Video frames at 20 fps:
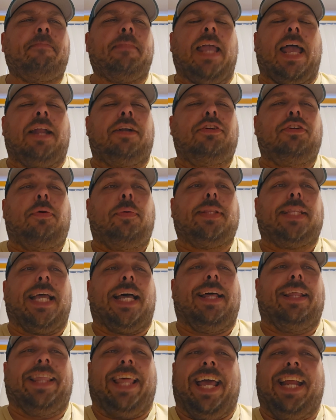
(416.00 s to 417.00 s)
I don't know what the
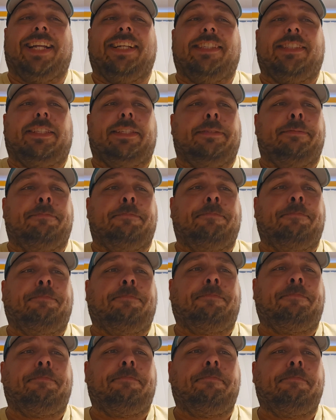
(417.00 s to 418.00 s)
hell that is.
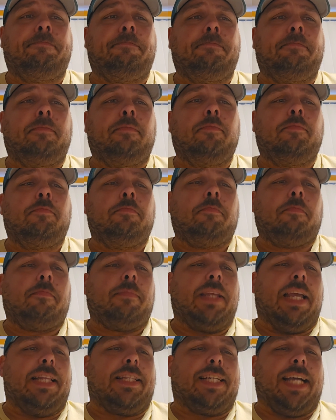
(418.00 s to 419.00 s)

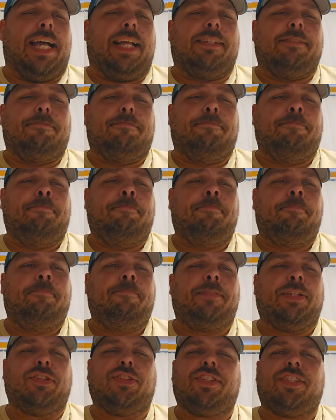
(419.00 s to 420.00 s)
It's got...
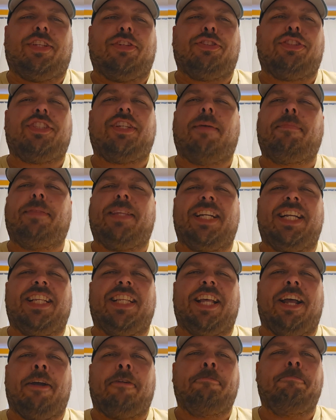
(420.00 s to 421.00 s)
There's something in
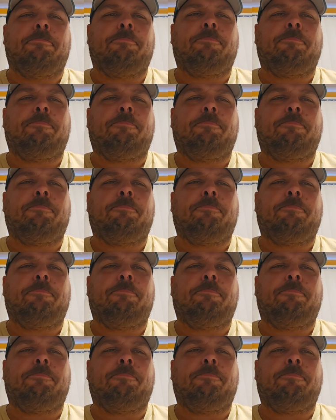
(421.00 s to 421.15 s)
there.